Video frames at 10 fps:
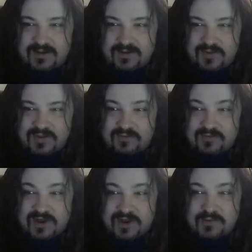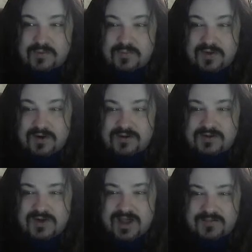But you know what part of the
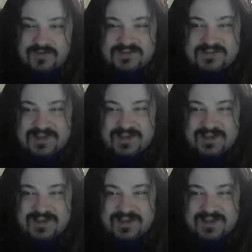trap is.